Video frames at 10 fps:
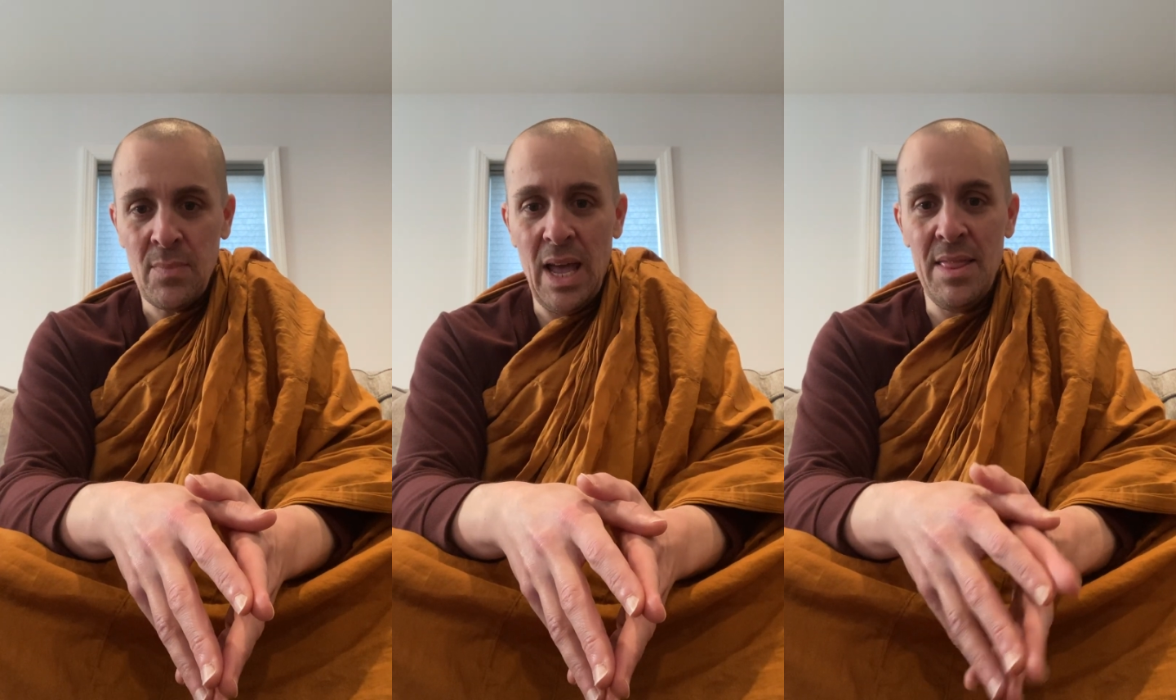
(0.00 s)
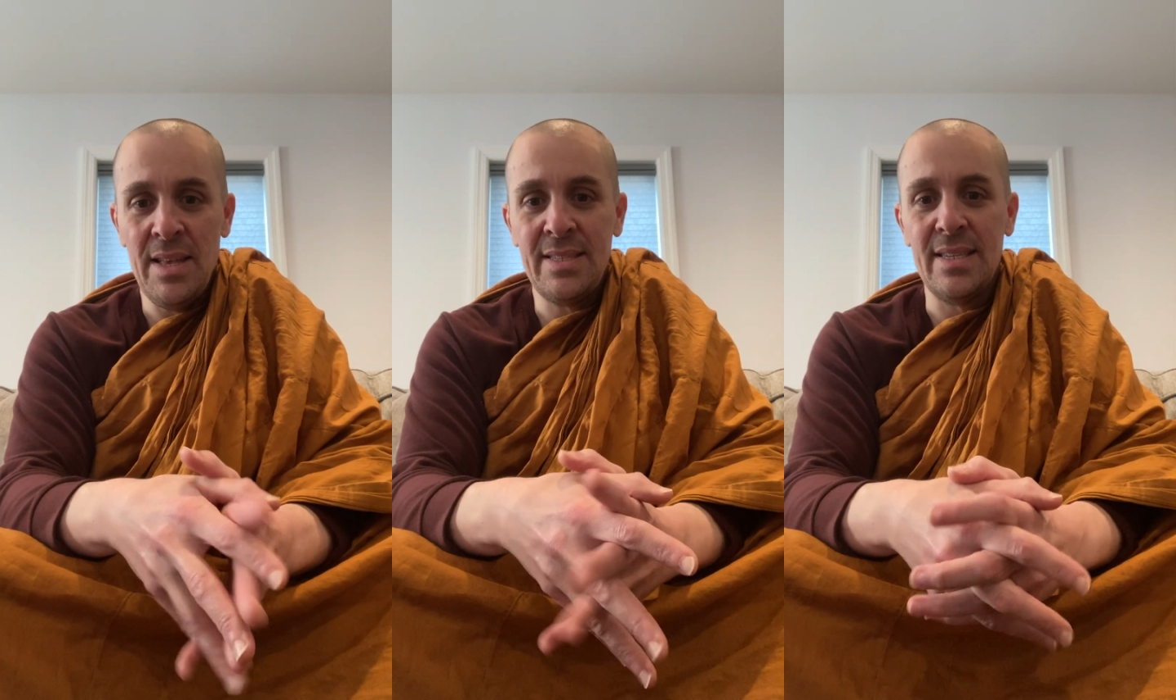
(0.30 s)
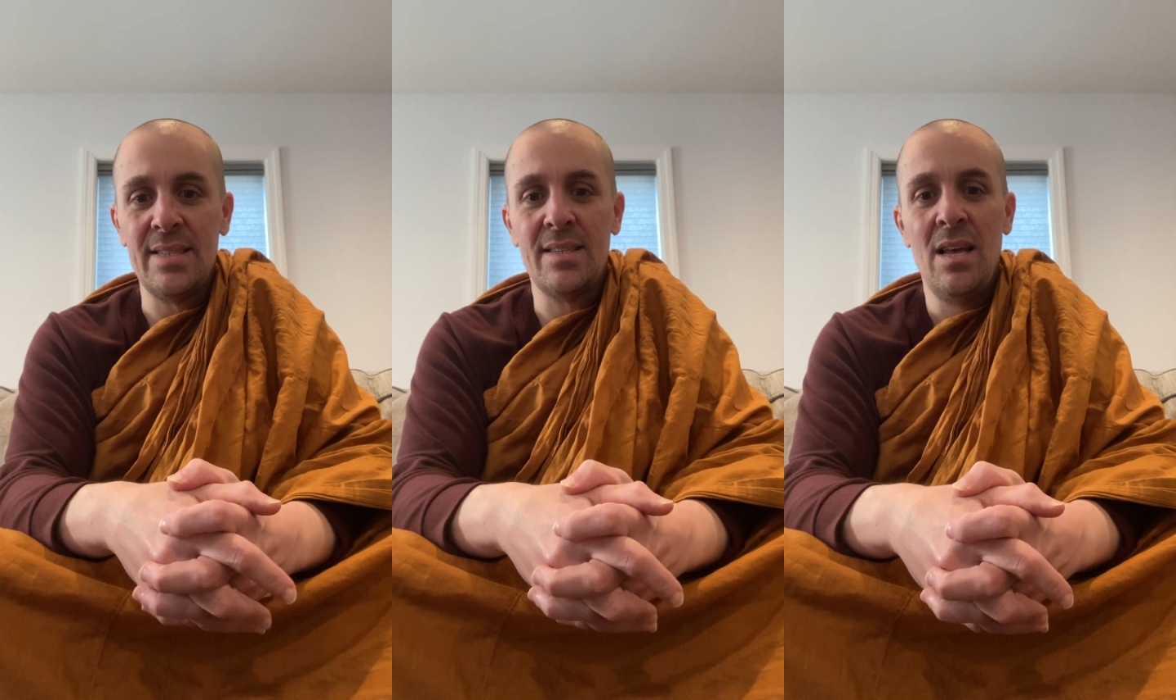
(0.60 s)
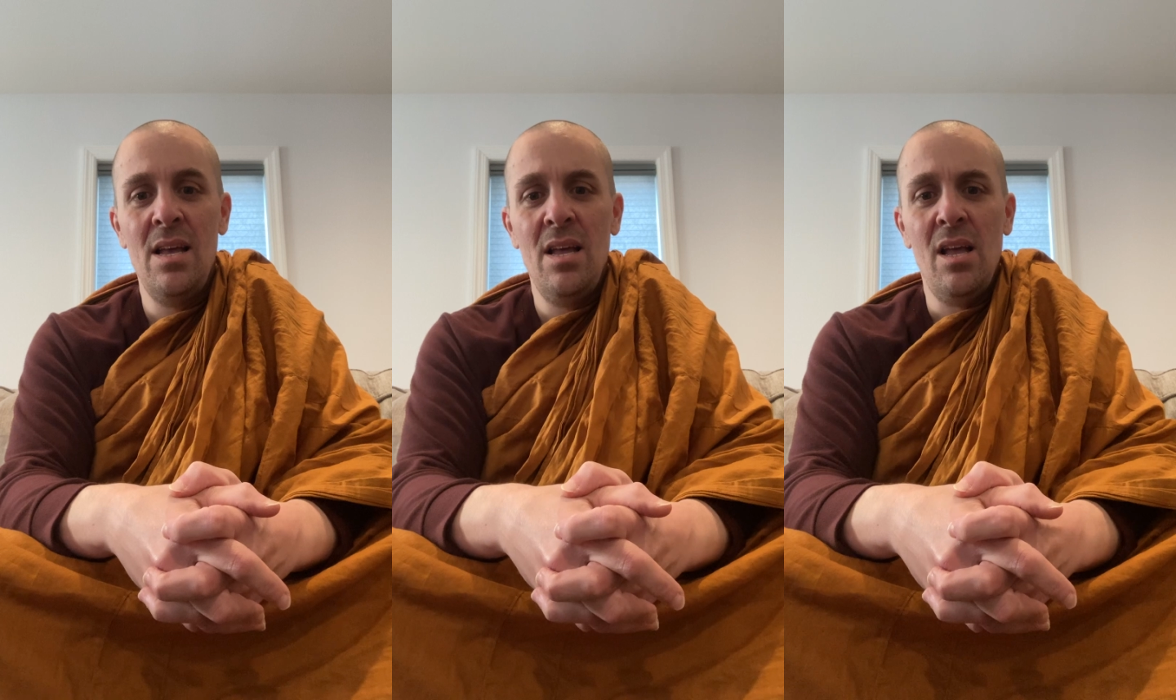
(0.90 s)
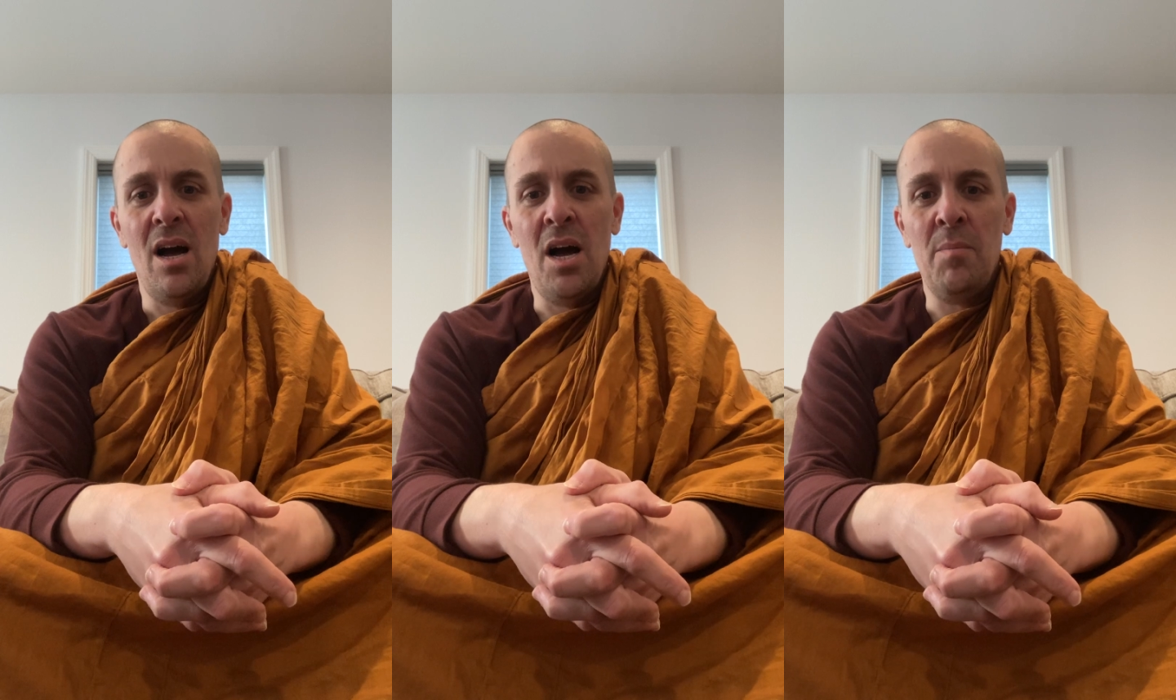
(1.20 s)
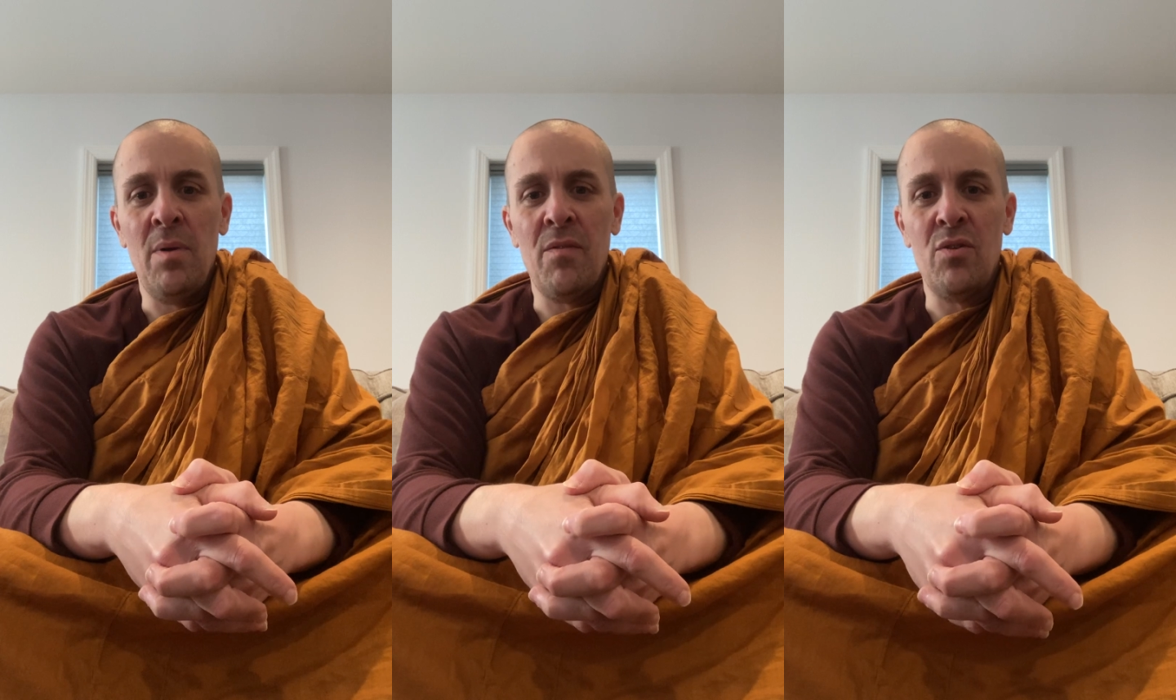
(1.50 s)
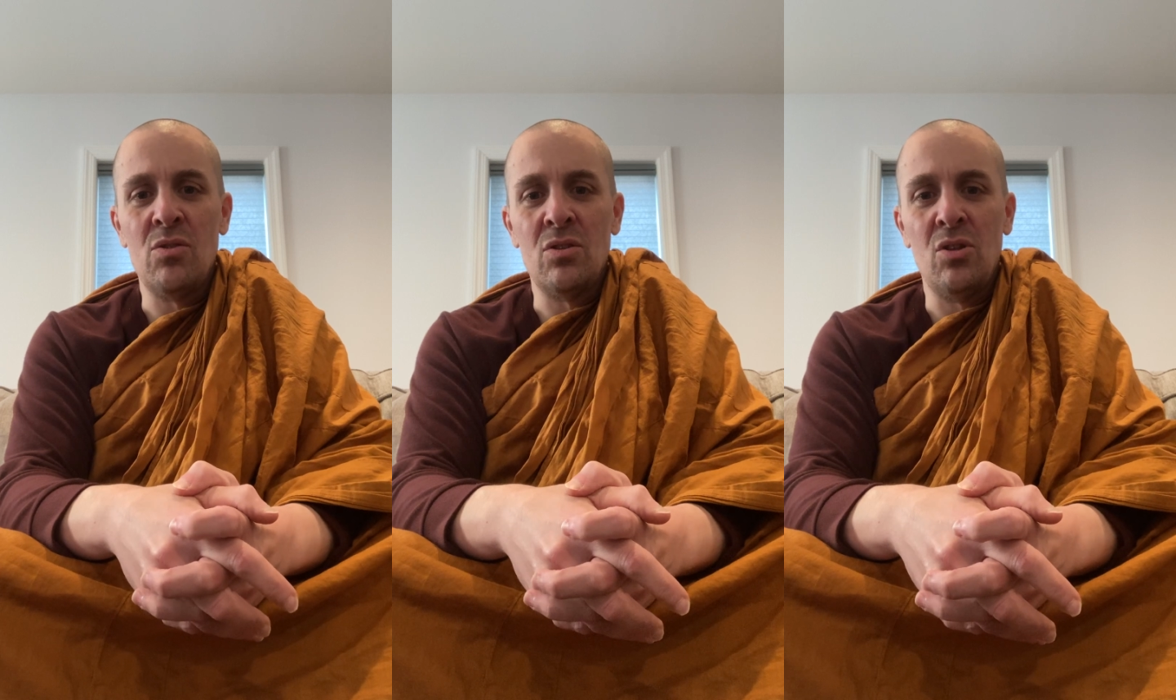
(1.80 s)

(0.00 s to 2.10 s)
And this is, if you